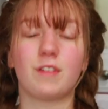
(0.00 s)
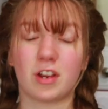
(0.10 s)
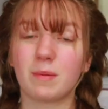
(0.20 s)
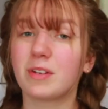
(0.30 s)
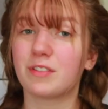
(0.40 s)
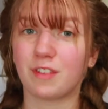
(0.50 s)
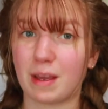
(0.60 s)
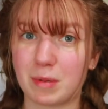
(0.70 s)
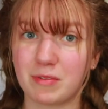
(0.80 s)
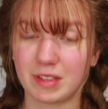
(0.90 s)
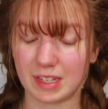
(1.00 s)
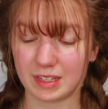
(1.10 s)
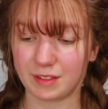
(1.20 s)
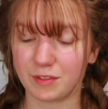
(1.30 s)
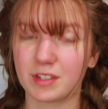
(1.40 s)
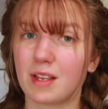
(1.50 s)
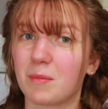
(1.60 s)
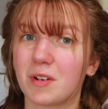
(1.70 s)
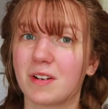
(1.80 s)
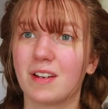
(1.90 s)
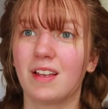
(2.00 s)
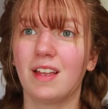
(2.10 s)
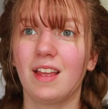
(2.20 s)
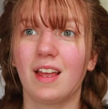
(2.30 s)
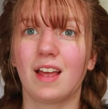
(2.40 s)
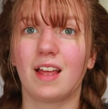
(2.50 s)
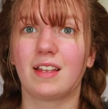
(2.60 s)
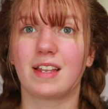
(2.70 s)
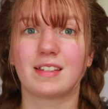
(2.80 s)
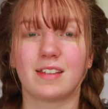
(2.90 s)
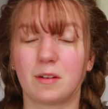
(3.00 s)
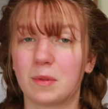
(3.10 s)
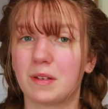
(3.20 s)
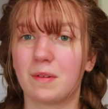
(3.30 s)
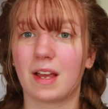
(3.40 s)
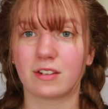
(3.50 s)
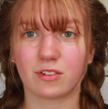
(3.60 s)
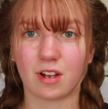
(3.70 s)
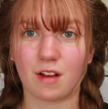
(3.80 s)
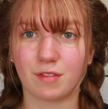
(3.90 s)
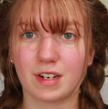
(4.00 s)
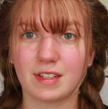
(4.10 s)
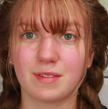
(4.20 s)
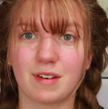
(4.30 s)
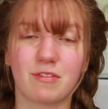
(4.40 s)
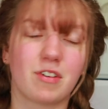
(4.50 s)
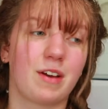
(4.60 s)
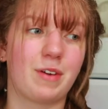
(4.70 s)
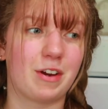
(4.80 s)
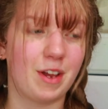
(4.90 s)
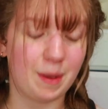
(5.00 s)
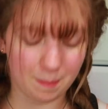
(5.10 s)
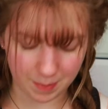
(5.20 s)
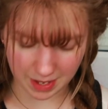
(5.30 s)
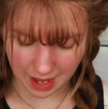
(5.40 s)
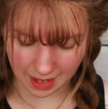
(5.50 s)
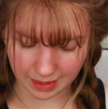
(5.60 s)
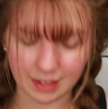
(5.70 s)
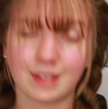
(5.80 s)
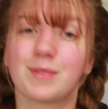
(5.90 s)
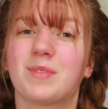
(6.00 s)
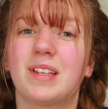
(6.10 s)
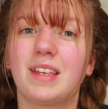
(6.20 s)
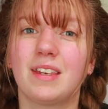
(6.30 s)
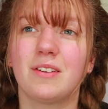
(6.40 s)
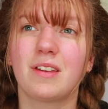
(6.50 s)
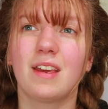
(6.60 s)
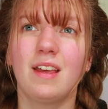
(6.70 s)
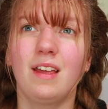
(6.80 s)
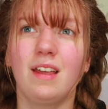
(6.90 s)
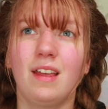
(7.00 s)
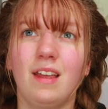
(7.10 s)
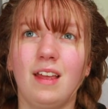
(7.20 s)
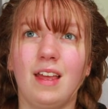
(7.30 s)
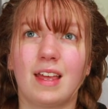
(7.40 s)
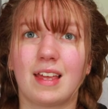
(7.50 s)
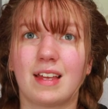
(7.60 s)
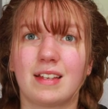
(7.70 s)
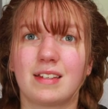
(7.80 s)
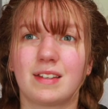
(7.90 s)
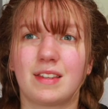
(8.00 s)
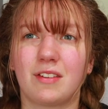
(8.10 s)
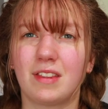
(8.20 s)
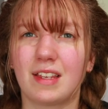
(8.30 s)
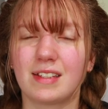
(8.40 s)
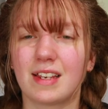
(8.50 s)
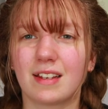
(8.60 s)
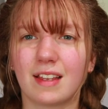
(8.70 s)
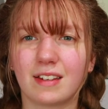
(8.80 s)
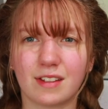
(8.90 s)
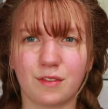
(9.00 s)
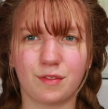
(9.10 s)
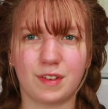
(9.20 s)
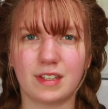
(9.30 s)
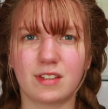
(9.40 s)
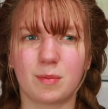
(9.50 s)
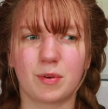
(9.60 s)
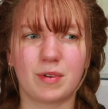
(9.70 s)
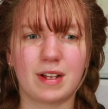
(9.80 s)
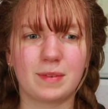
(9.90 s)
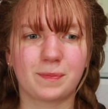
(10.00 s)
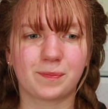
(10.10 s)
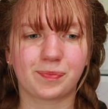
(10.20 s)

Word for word: very much vibing with this for summer. It takes a little bit extra confidence whenever I wear it, but I think it's really cute. And the only thing is that it like doesn't fit super well